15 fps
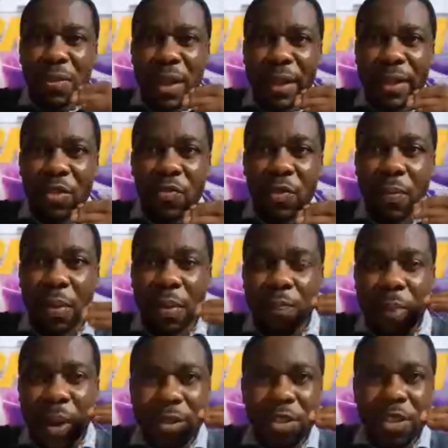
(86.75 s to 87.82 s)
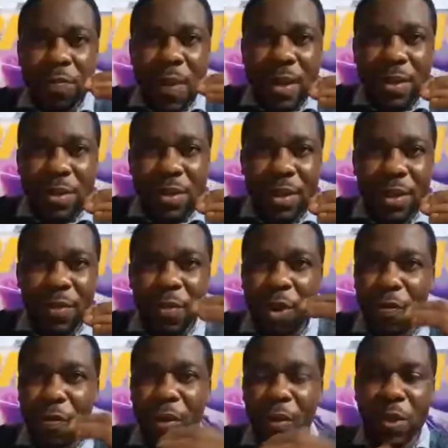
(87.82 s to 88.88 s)
things from the perspective
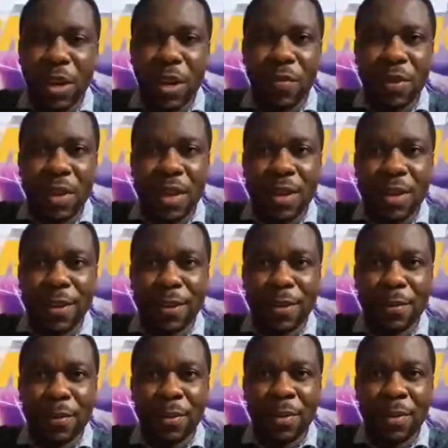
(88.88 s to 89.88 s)
of the will of God.